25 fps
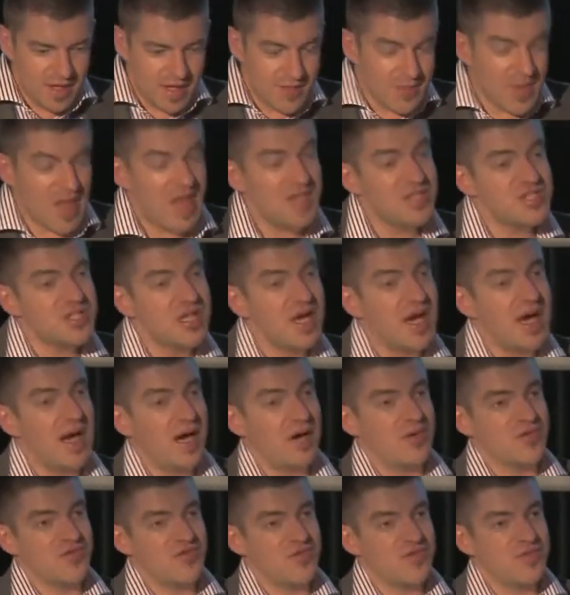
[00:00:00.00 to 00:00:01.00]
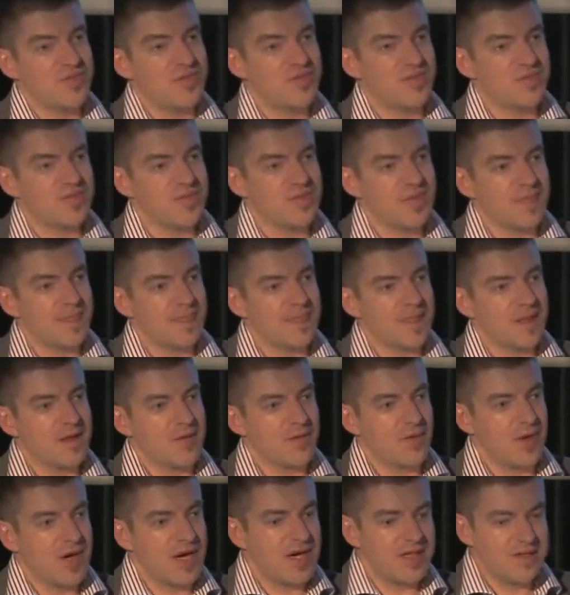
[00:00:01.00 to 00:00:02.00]
Imagine a house,
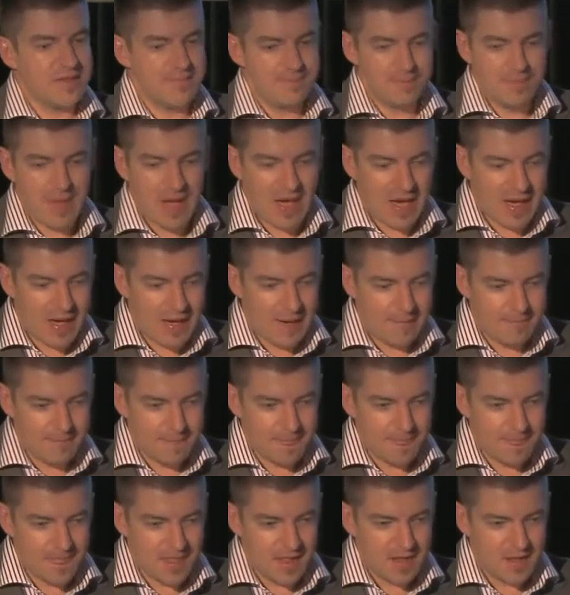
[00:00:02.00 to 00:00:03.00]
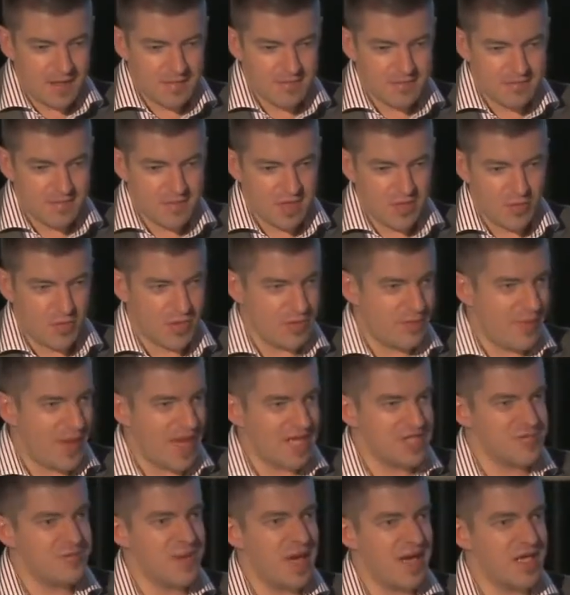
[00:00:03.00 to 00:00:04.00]
right? With
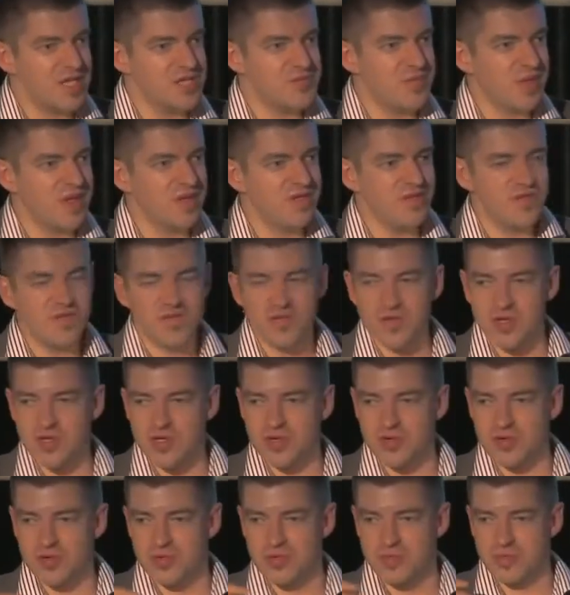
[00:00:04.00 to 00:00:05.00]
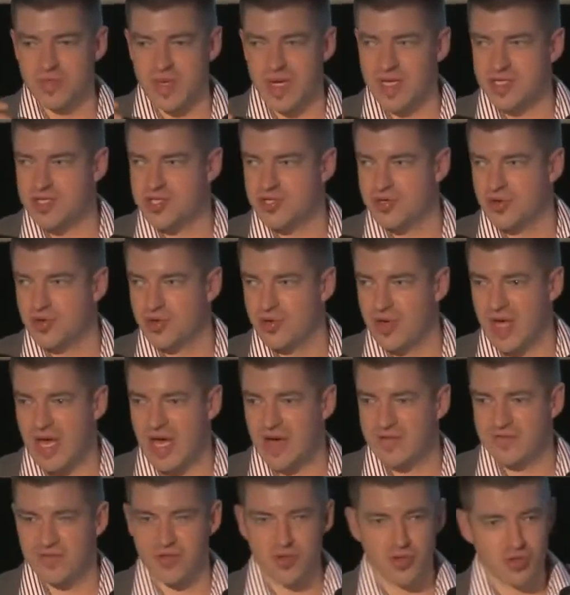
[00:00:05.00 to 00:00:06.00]
patch management, you made sure you
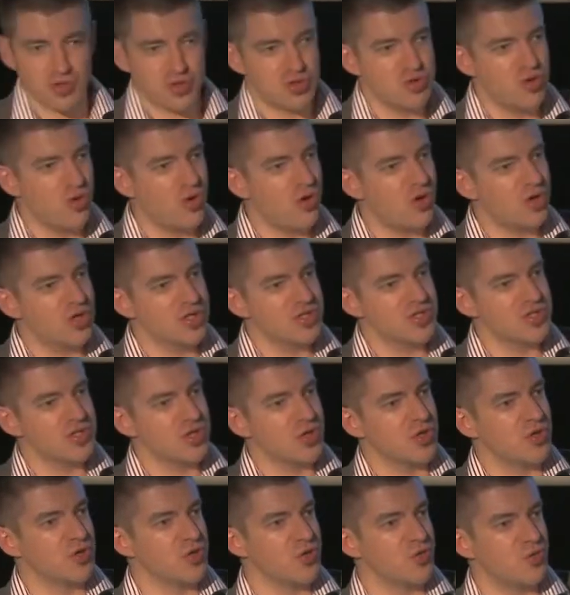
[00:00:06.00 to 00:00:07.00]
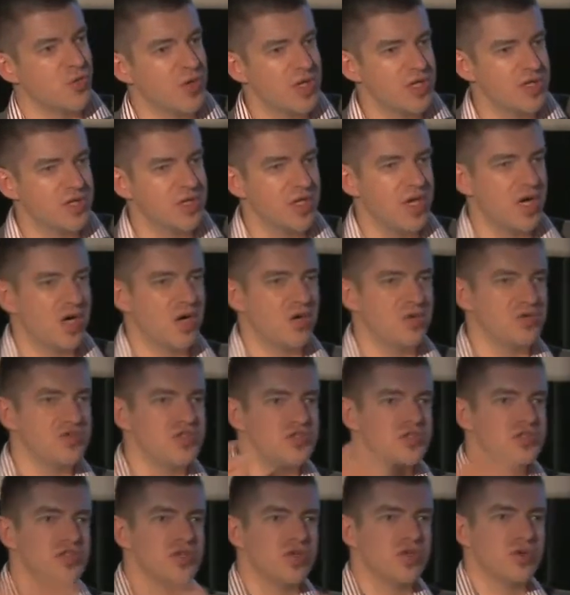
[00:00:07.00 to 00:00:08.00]
have good doors, good
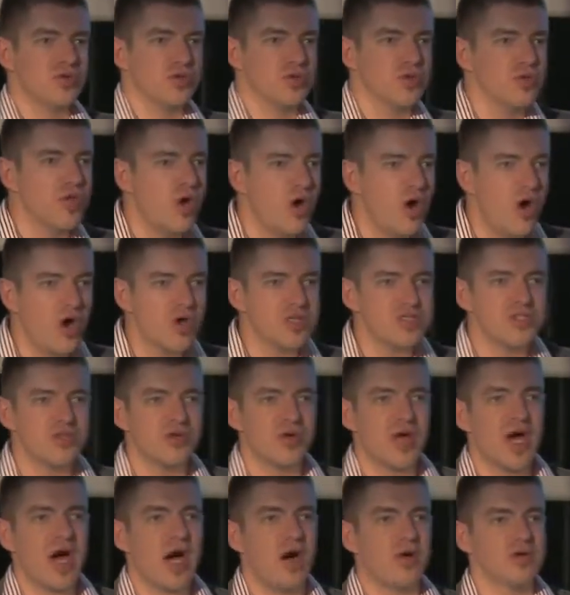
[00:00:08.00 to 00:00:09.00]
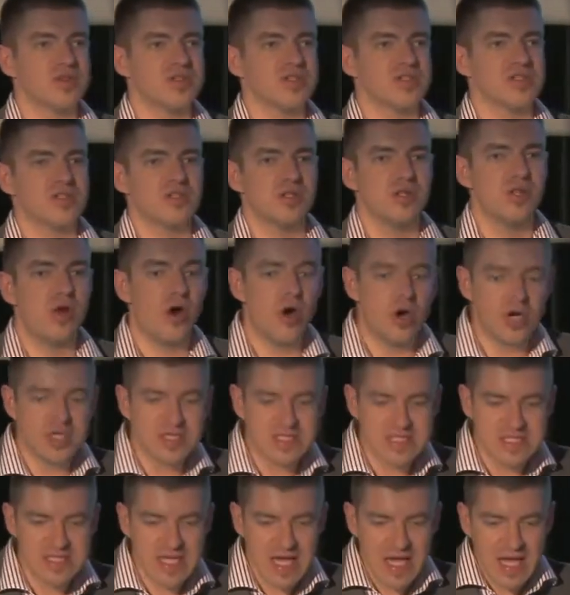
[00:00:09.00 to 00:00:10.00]
windows, good locks, your house is
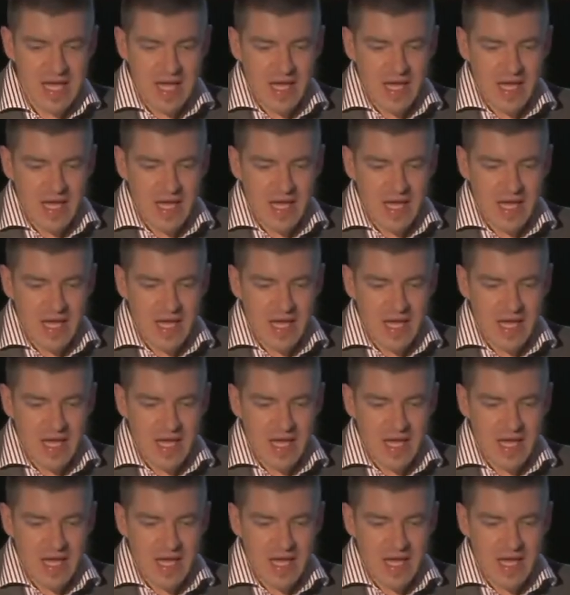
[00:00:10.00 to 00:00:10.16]
locked.